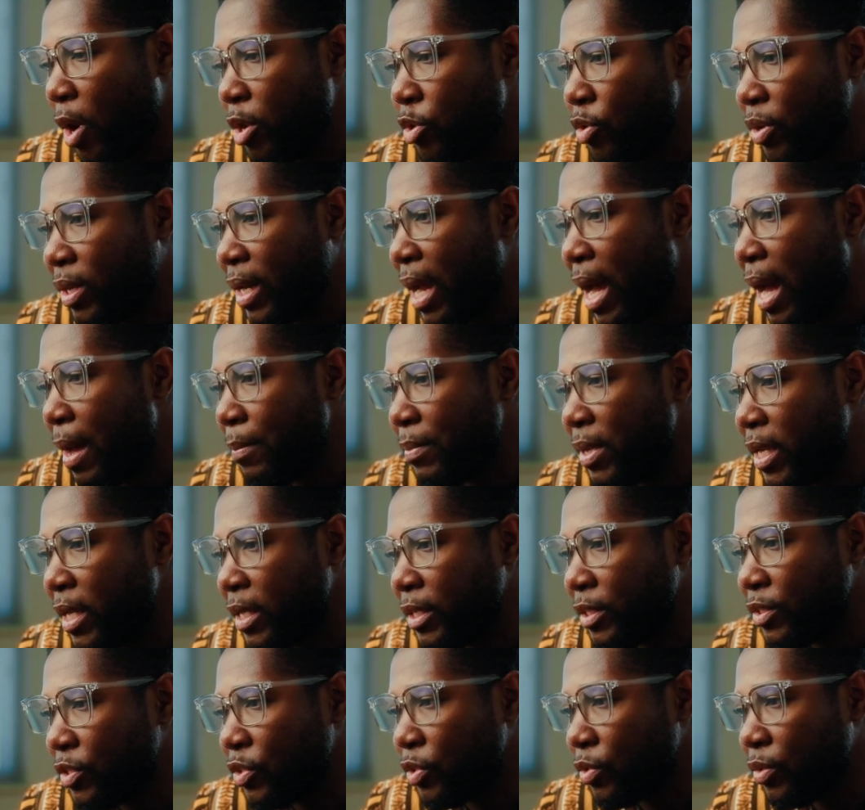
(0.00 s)
When you come
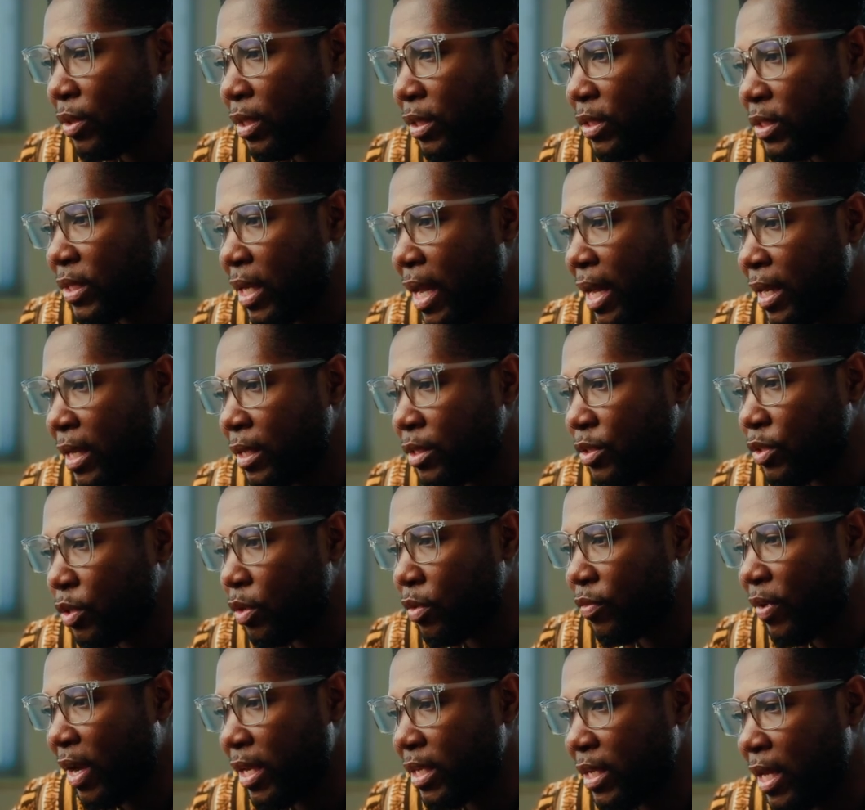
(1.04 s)
into the settings
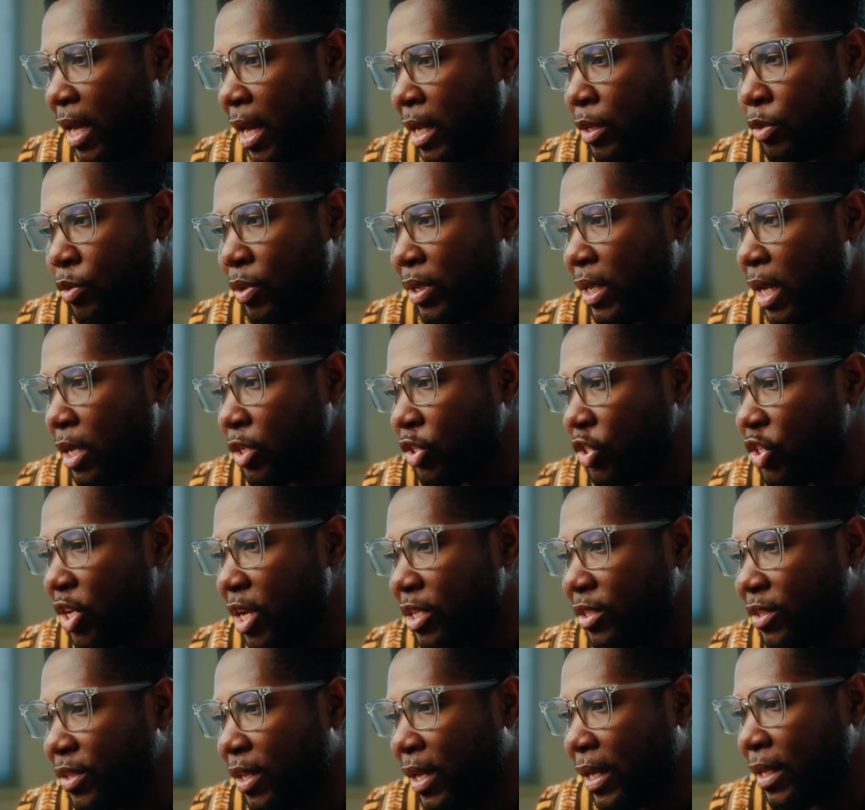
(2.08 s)
over here, you can
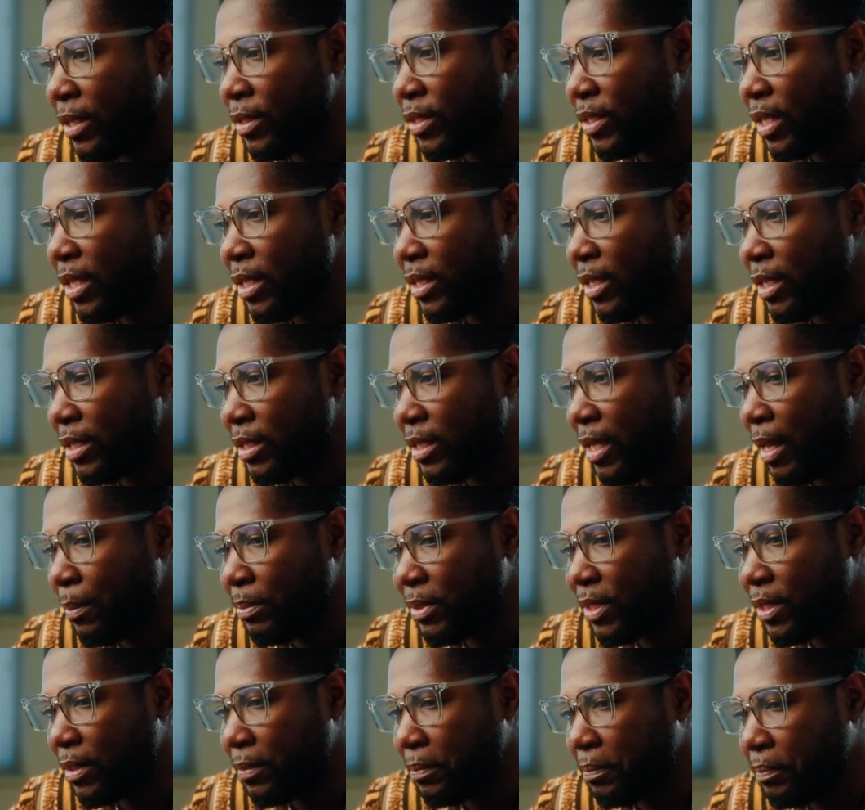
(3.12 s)
change things in the
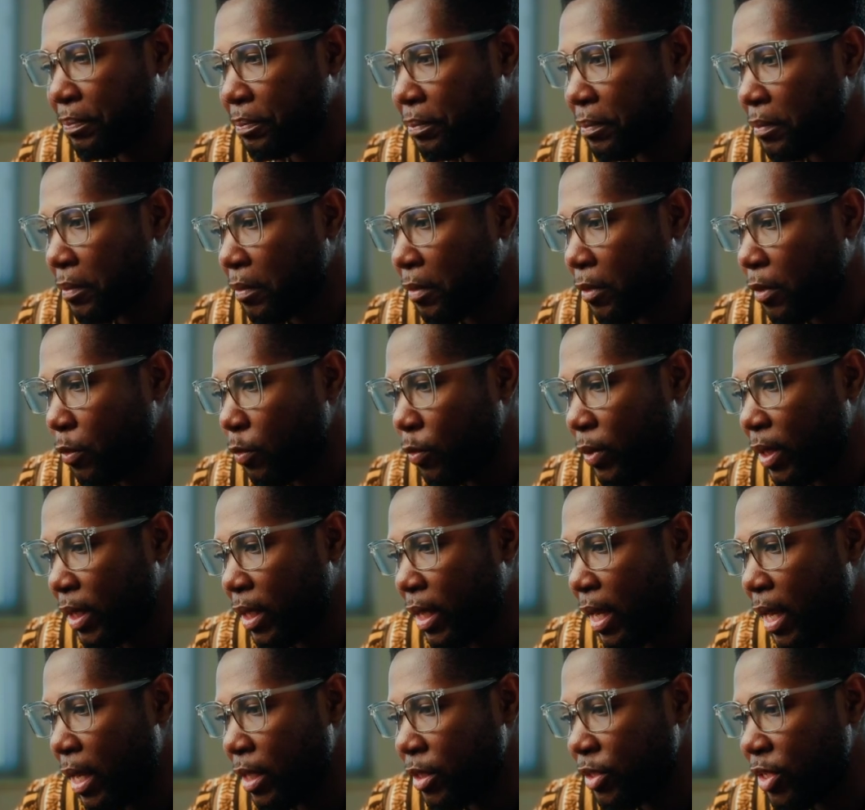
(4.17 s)
depth. We
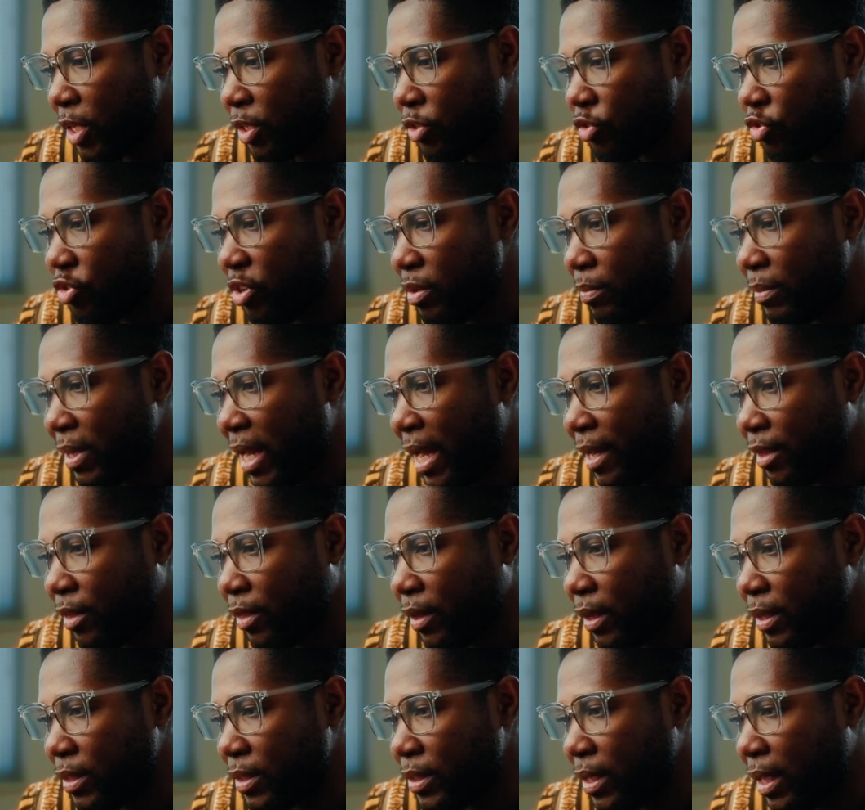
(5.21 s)
can just streamline
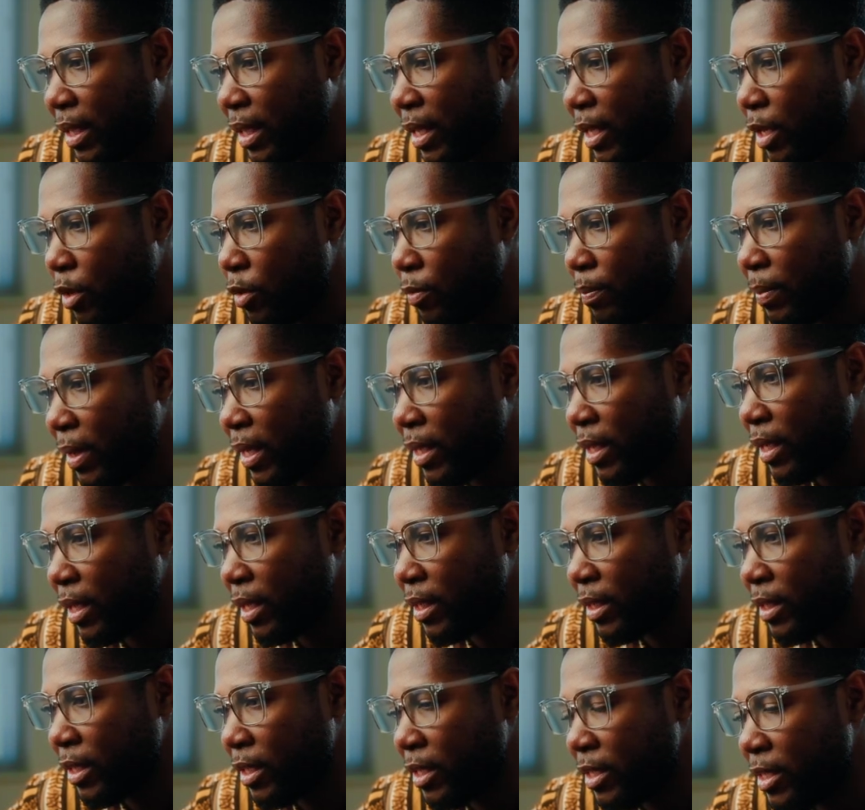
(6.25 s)
things a little bit
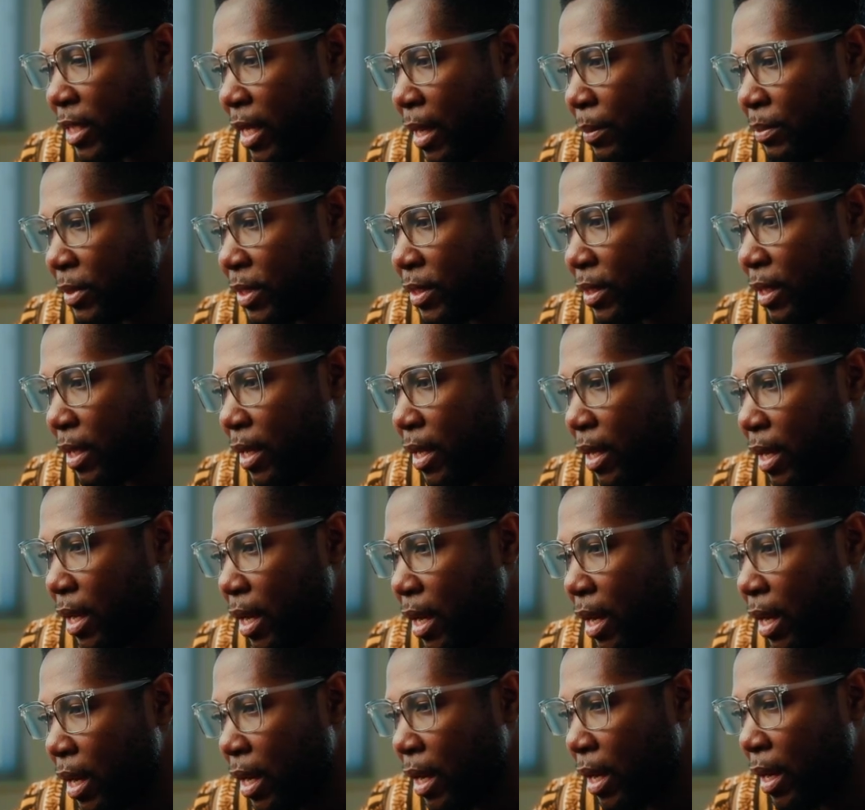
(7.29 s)
in the depth
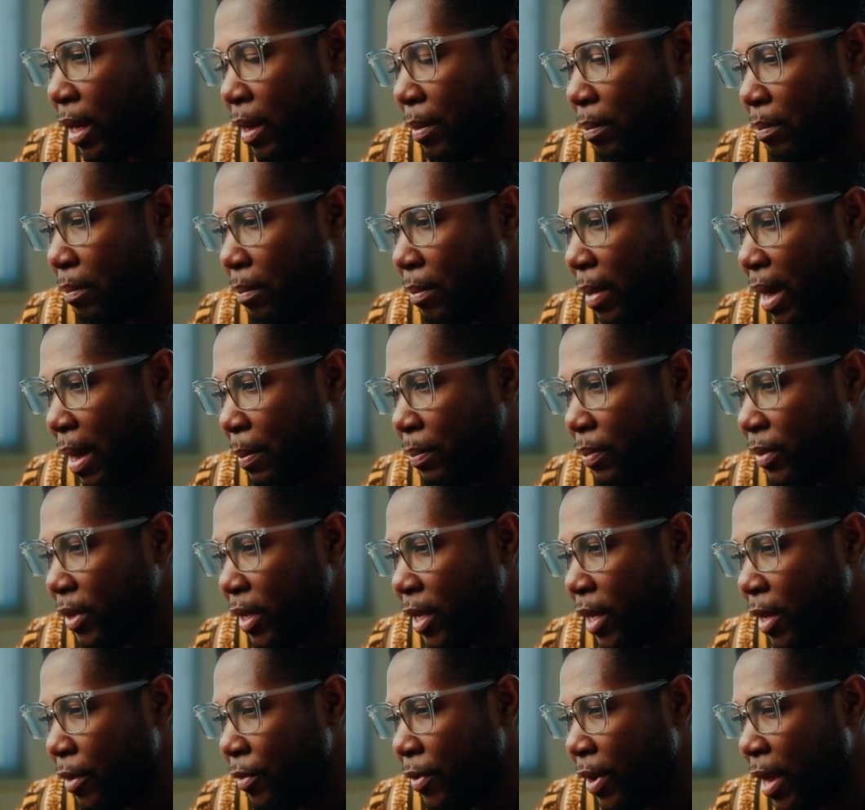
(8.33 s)
map
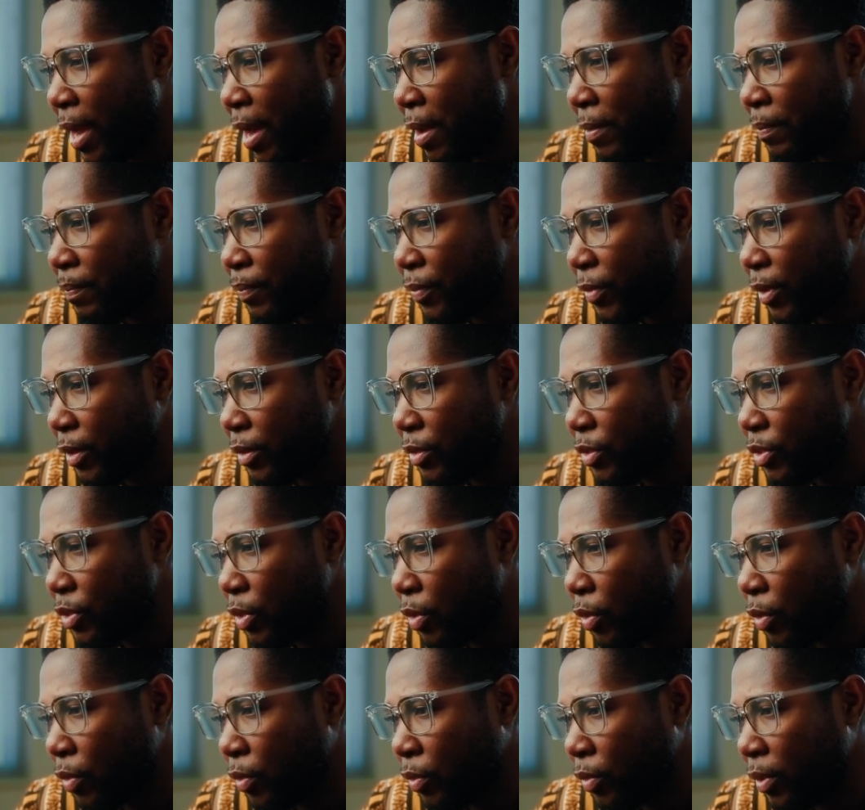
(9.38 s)
area.
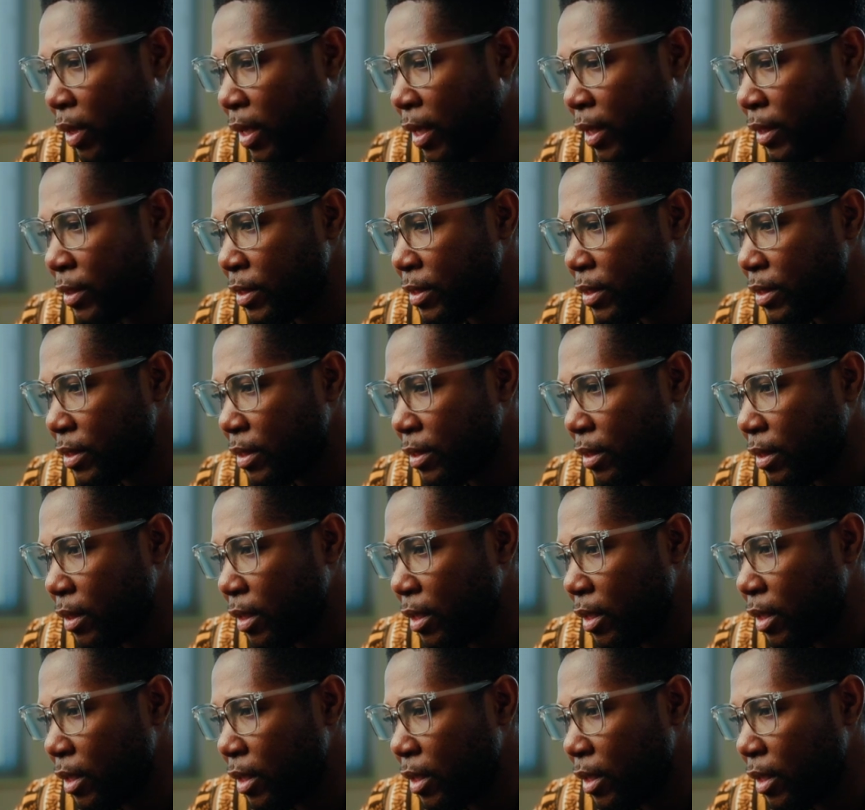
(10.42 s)
So let's